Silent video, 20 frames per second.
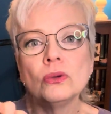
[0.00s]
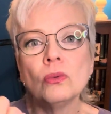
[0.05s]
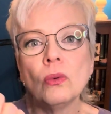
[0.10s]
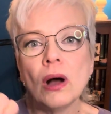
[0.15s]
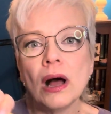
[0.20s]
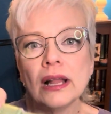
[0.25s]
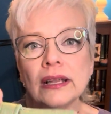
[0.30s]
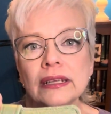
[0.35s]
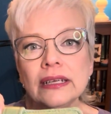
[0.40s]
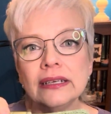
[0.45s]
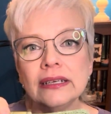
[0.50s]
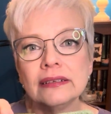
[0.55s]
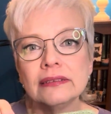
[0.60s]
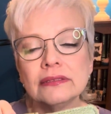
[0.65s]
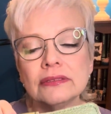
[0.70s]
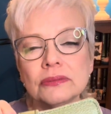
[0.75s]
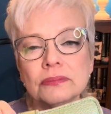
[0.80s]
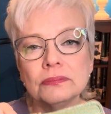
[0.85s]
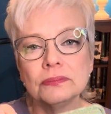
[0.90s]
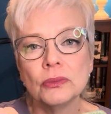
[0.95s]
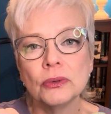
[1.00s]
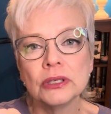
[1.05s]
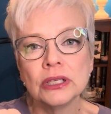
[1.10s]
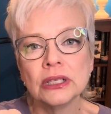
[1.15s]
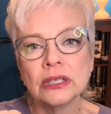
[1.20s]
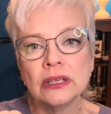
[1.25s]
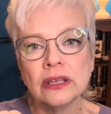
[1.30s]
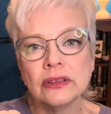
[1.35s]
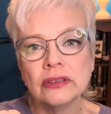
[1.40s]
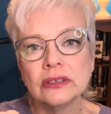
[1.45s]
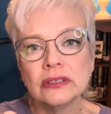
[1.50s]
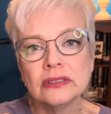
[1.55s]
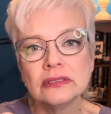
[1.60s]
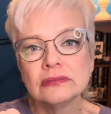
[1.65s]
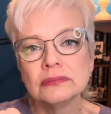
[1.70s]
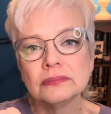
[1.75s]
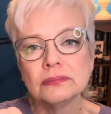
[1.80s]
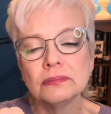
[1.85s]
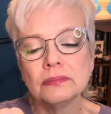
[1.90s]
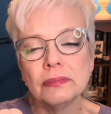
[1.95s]
wallet, Portland leather
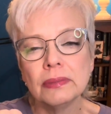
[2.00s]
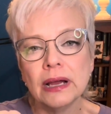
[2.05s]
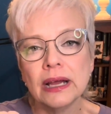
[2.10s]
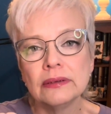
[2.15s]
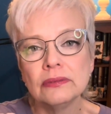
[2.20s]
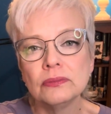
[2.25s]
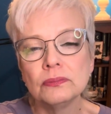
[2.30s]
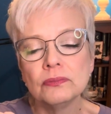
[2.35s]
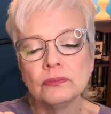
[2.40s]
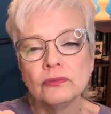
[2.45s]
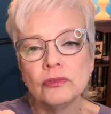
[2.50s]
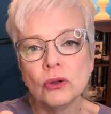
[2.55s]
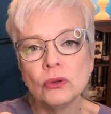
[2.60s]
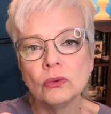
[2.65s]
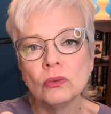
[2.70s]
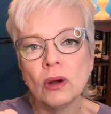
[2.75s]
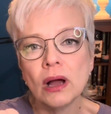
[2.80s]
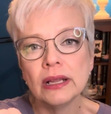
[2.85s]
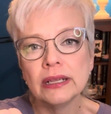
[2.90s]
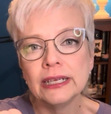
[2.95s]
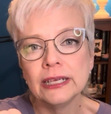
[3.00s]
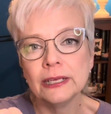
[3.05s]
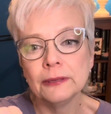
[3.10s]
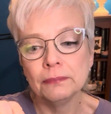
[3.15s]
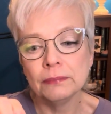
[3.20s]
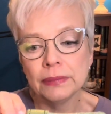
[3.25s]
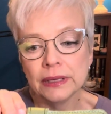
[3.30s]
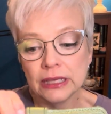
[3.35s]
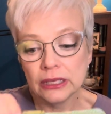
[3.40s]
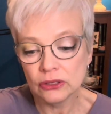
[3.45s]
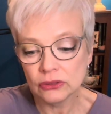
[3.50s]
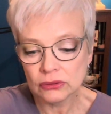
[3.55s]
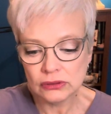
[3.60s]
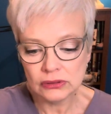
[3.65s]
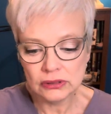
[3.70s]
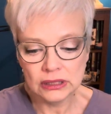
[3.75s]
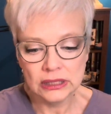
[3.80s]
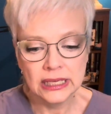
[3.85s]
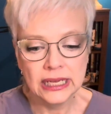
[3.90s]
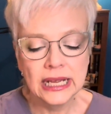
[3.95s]
bifold wallet in
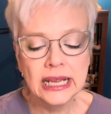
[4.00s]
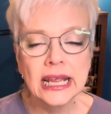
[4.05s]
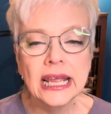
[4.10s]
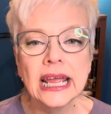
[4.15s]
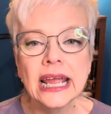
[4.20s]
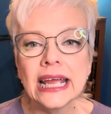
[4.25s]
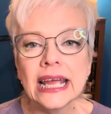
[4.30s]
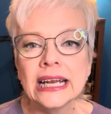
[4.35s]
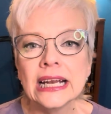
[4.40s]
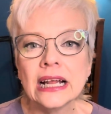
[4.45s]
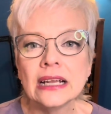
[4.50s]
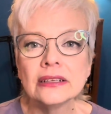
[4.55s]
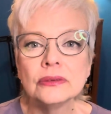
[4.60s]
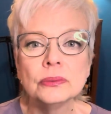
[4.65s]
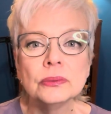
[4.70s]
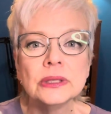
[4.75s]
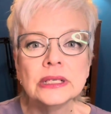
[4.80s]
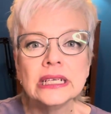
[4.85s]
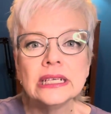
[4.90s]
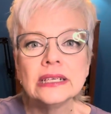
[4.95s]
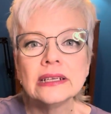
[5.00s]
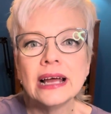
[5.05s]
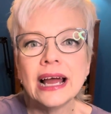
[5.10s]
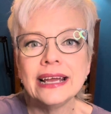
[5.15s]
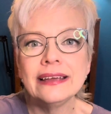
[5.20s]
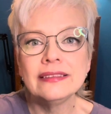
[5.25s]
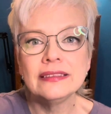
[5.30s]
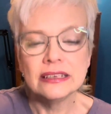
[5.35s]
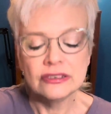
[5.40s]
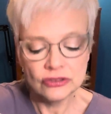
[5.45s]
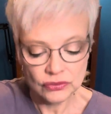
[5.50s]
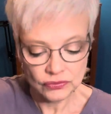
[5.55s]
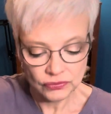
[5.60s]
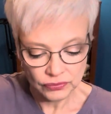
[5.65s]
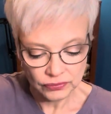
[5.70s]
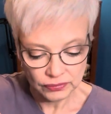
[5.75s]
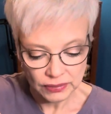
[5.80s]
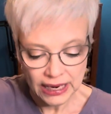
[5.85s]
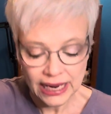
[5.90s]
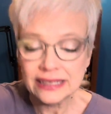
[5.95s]
beetle. And I really like this,
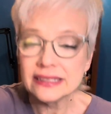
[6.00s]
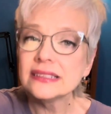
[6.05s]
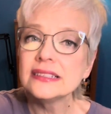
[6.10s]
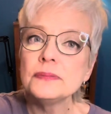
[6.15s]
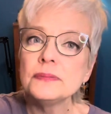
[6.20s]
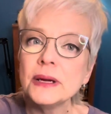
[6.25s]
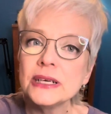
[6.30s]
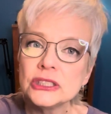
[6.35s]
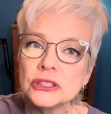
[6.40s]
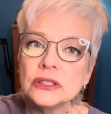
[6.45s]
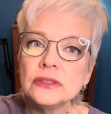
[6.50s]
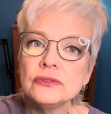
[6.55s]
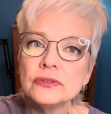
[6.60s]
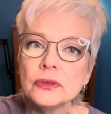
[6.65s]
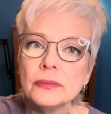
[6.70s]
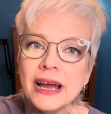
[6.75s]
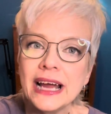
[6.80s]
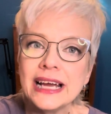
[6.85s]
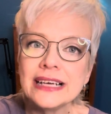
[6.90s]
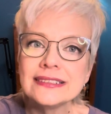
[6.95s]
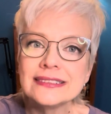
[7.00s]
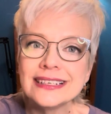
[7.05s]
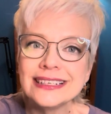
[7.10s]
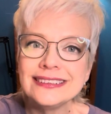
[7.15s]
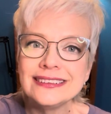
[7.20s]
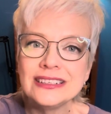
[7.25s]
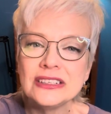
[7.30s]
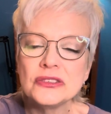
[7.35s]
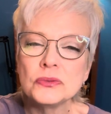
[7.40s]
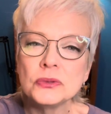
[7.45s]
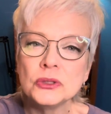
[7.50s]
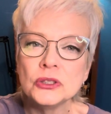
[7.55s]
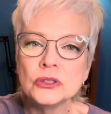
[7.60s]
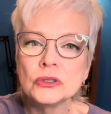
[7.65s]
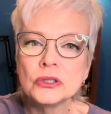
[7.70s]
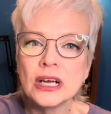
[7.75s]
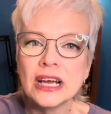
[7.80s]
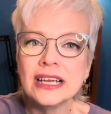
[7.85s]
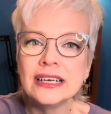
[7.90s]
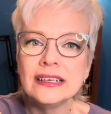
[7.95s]
especially for bags like this when you're
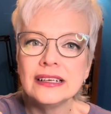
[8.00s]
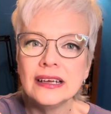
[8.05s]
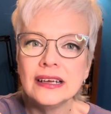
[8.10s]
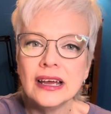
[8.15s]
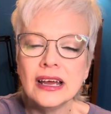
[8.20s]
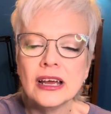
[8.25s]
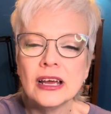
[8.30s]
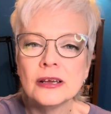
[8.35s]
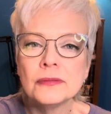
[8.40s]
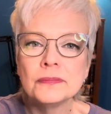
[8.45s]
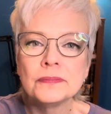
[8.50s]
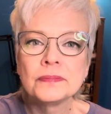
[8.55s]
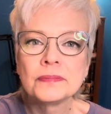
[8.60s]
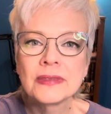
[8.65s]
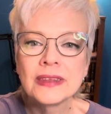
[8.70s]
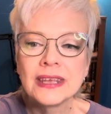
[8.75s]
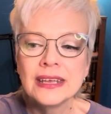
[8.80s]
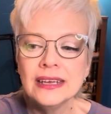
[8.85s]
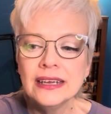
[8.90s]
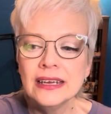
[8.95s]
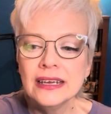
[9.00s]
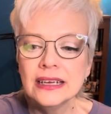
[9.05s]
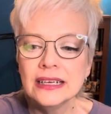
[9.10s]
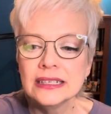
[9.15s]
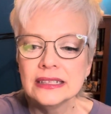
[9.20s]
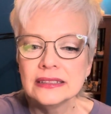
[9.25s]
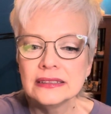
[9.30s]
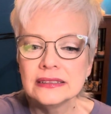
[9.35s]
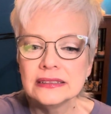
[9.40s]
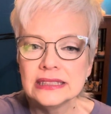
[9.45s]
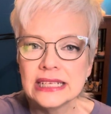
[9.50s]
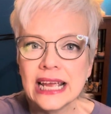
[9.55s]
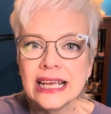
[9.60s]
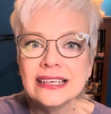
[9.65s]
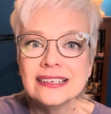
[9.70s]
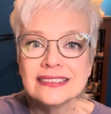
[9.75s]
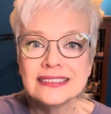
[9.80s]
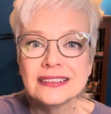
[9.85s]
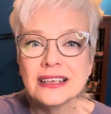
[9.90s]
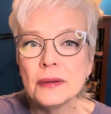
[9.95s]
trying to take
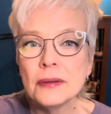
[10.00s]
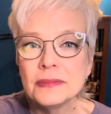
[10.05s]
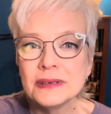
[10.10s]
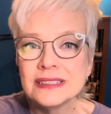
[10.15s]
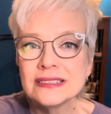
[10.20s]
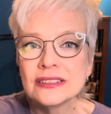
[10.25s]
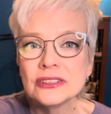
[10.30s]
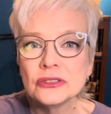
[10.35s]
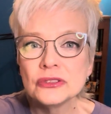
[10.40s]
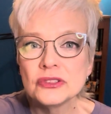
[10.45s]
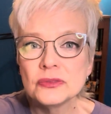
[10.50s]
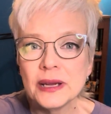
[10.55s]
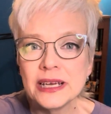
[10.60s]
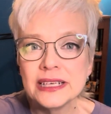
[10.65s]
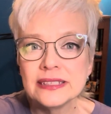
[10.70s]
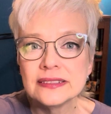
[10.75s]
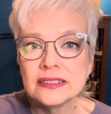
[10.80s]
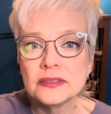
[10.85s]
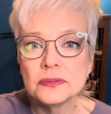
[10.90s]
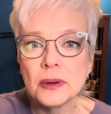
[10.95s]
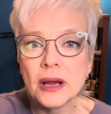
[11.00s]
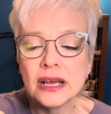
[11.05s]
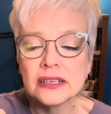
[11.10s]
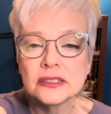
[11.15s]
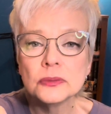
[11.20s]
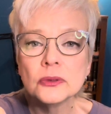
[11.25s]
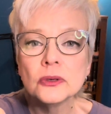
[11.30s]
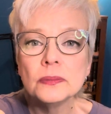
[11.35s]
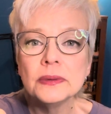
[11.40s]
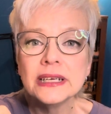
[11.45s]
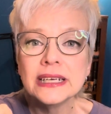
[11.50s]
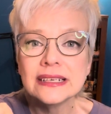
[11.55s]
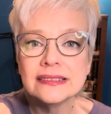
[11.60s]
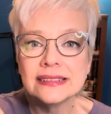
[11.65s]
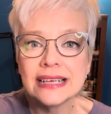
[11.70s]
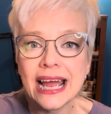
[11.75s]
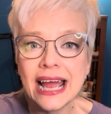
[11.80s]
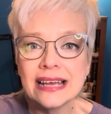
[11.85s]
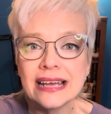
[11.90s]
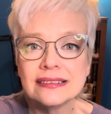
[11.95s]
up as little space as possible, because
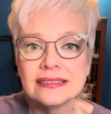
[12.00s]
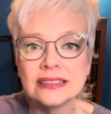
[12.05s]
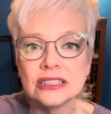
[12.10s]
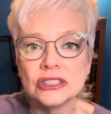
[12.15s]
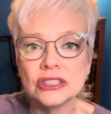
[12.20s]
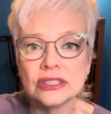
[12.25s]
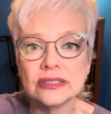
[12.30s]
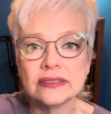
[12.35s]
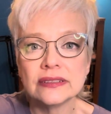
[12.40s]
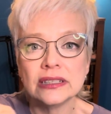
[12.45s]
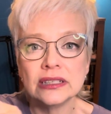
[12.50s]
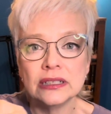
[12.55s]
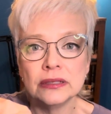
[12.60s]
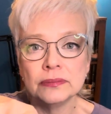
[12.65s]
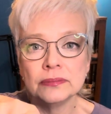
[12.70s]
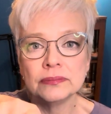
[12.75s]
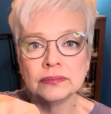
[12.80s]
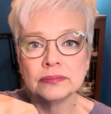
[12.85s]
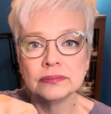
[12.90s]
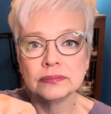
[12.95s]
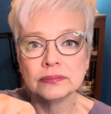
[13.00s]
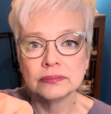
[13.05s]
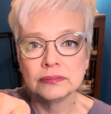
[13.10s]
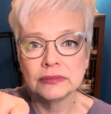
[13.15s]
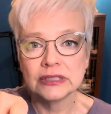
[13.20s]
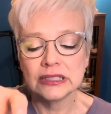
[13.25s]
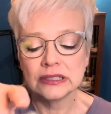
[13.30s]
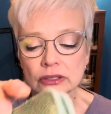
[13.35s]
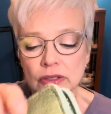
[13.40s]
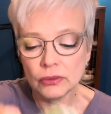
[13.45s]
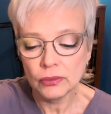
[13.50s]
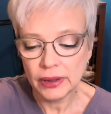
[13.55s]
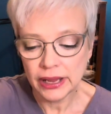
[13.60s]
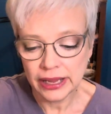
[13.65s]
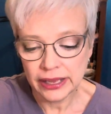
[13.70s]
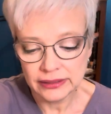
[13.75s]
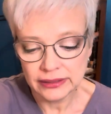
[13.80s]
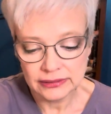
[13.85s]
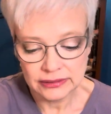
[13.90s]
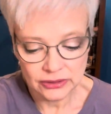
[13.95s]
it has such a slim
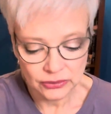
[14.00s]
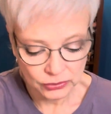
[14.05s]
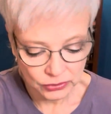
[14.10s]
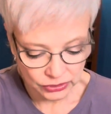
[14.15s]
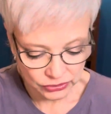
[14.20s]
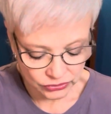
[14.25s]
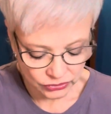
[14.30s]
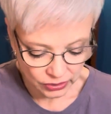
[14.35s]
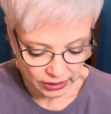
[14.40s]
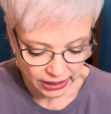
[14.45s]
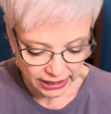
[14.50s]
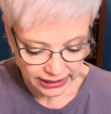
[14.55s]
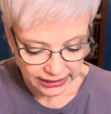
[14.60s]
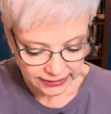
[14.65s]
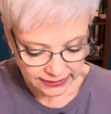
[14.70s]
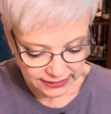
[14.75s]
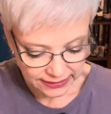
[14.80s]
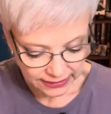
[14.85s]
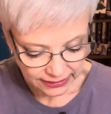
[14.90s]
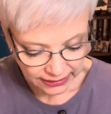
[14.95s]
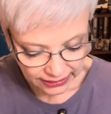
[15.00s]
silhouette. It works great.